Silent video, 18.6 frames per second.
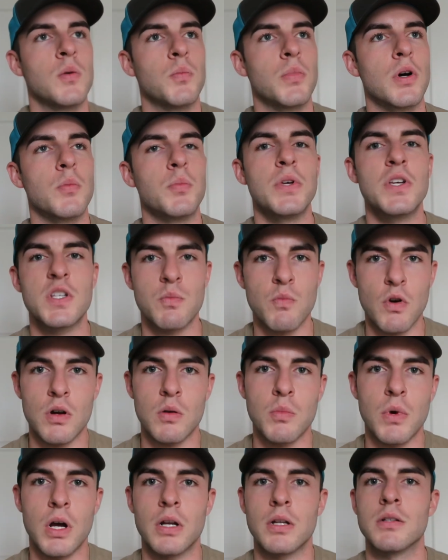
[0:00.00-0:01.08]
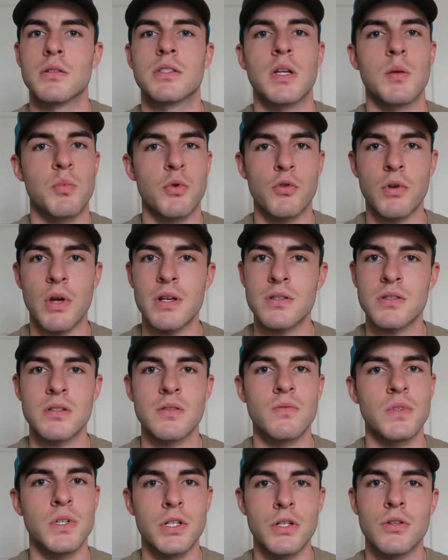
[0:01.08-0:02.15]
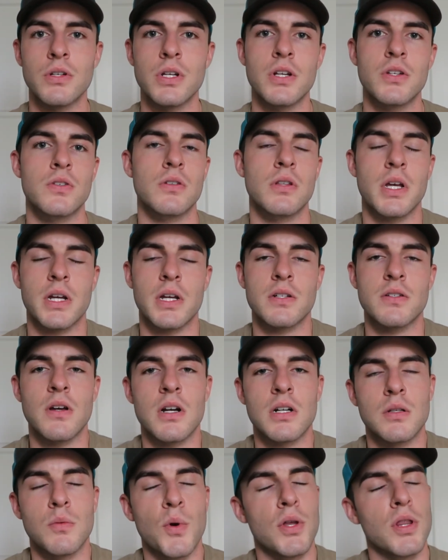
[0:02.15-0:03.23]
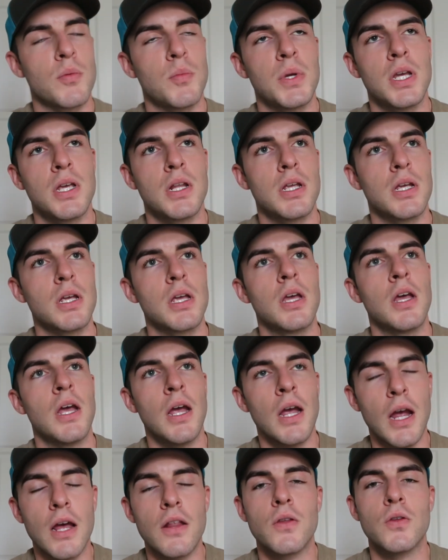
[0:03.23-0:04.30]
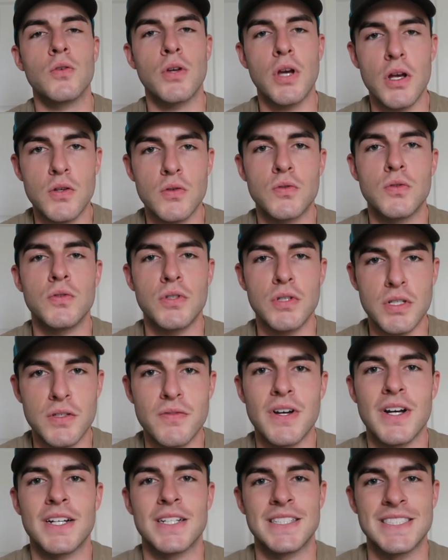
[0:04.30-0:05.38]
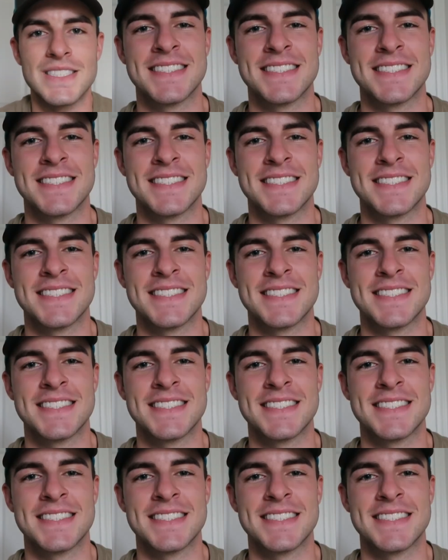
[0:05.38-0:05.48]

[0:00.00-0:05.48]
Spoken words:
but be smart about it. Stay progressive, linear nature like I talked about in the beginning, and then you guys will do just fine.